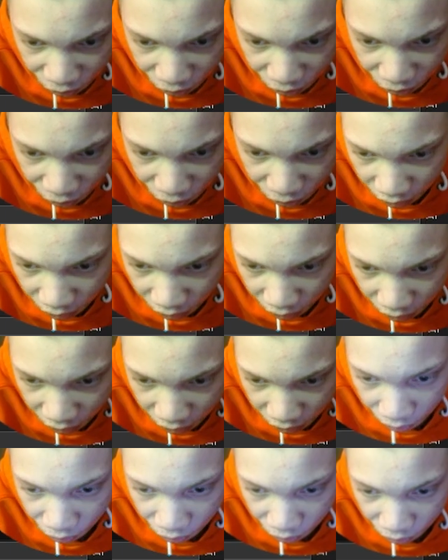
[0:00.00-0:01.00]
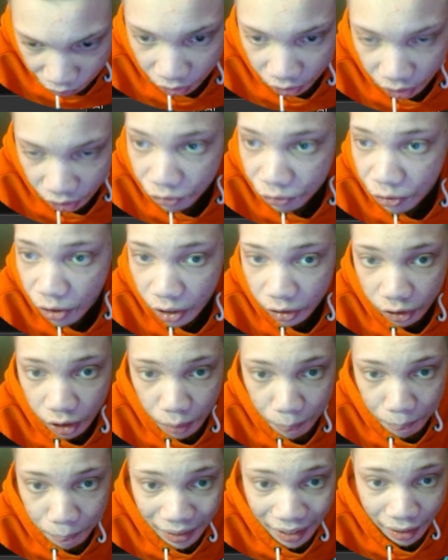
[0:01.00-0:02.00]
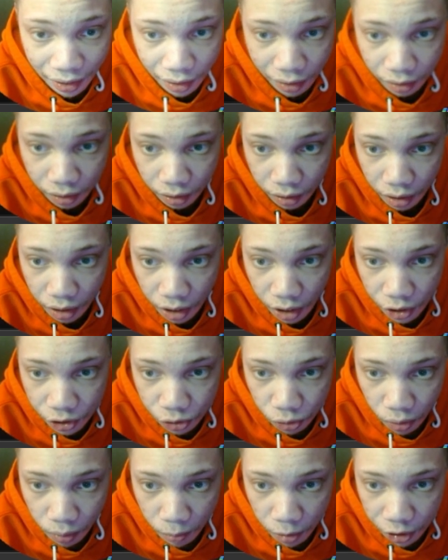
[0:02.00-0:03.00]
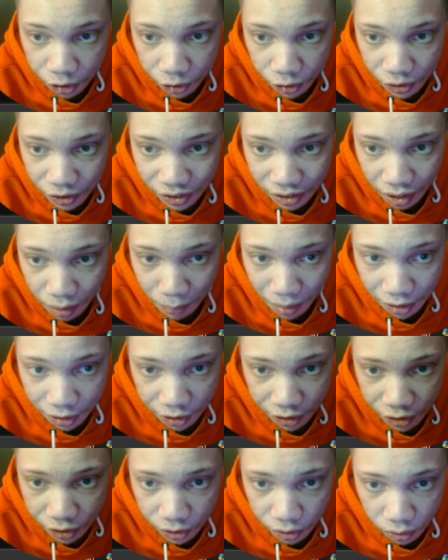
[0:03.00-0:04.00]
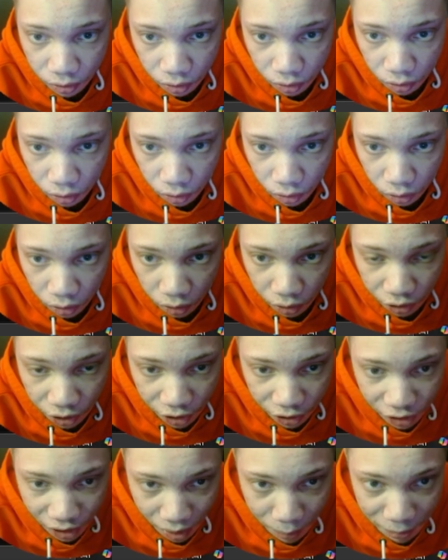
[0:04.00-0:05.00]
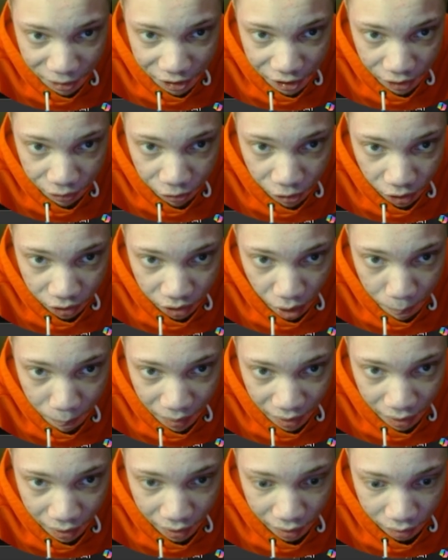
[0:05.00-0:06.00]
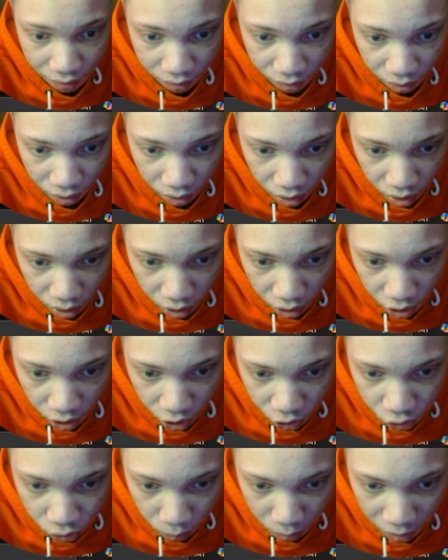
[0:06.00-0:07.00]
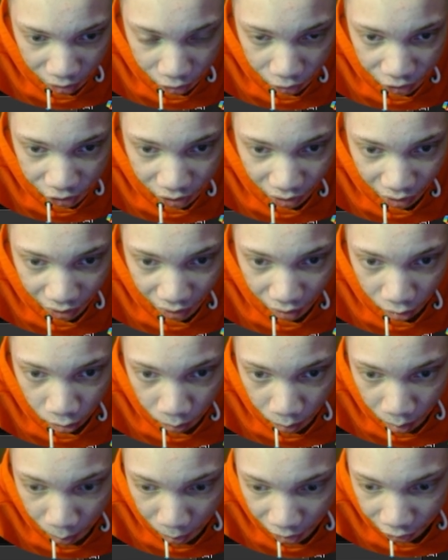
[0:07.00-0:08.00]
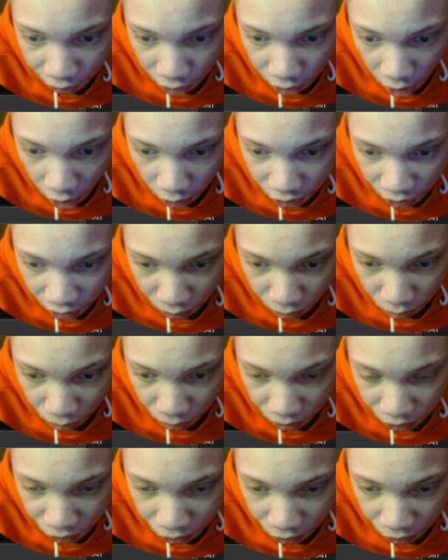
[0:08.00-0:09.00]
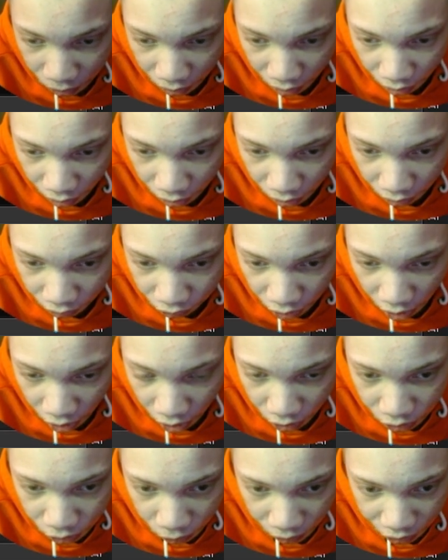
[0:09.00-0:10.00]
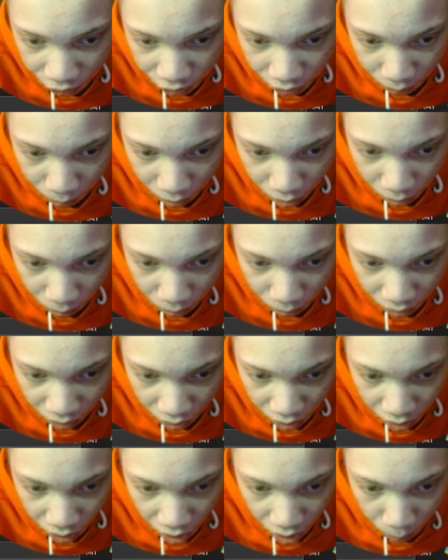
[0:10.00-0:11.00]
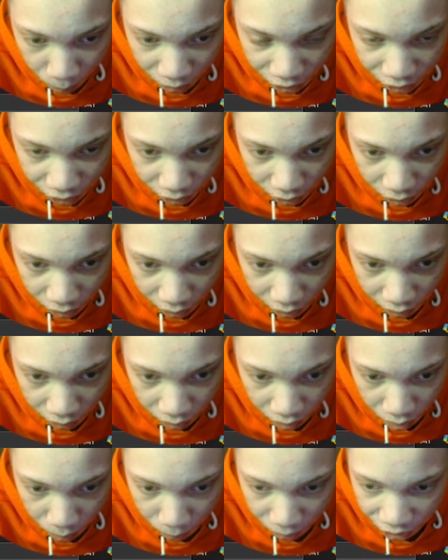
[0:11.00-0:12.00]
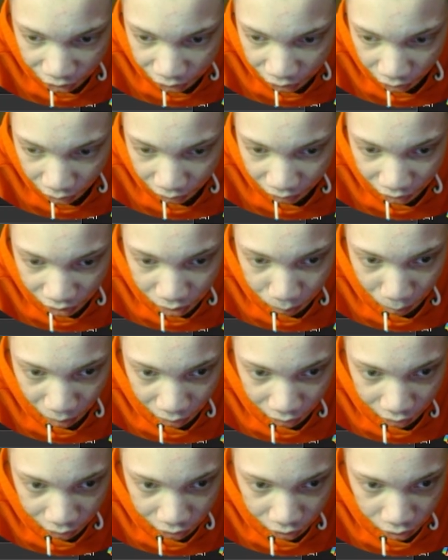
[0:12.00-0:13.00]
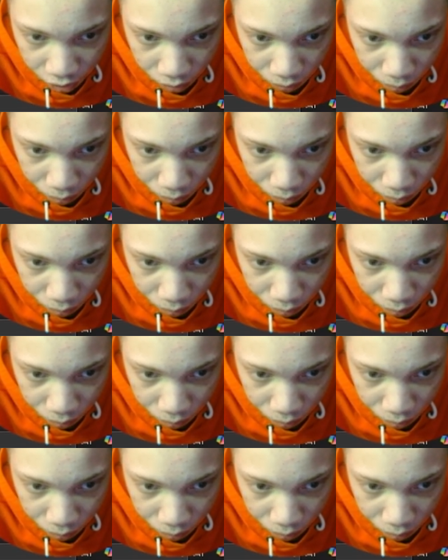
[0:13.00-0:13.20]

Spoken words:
fucked up, it fucked up bad. So what I'm gonna do is tell it my niece. Yeah, ChatGPT fucked up bad. So what I'm gonna do is tell. Remember the dog shit when we was doing the dog story shit. But I'm gonna just go there. I'm gonna just tell it this is my niece.